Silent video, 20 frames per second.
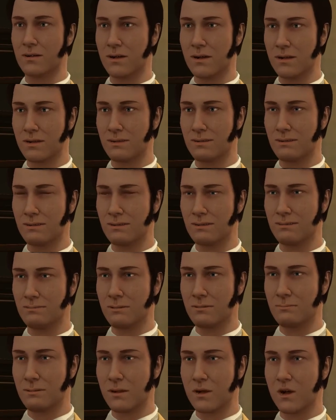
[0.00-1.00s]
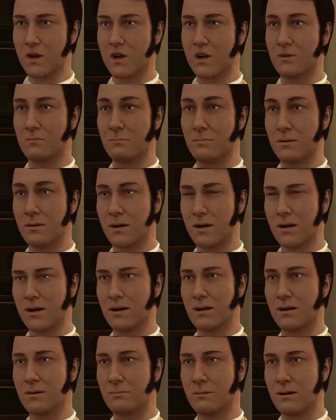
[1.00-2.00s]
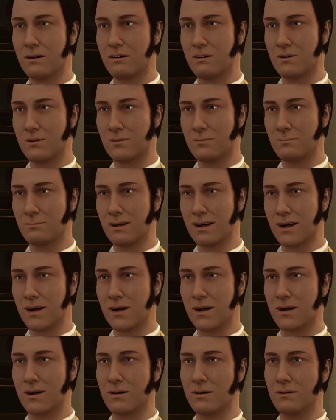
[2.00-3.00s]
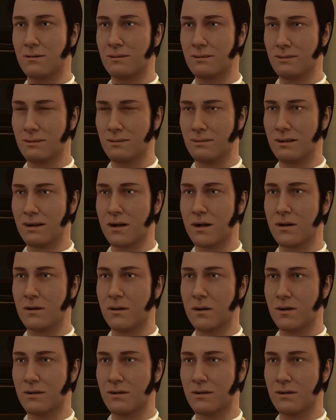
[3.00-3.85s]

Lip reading: Hey, maybe you were mistaking me for somebody else. That's